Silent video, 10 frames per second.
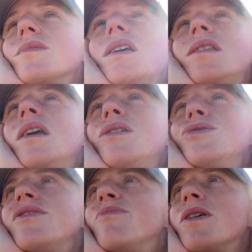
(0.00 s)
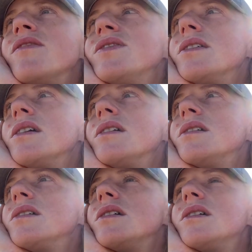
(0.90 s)
the illusion of privacy,
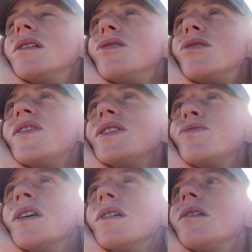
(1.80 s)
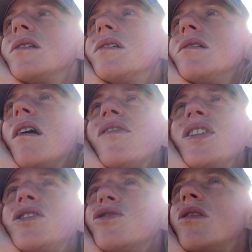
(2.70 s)
none of it's real, having
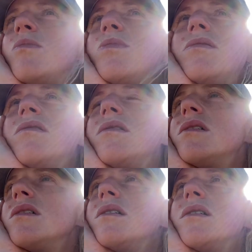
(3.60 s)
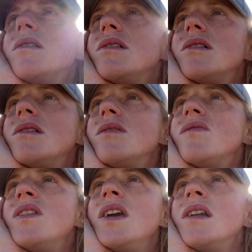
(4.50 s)
a job,
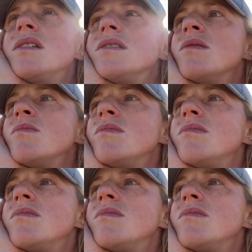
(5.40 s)
veganism,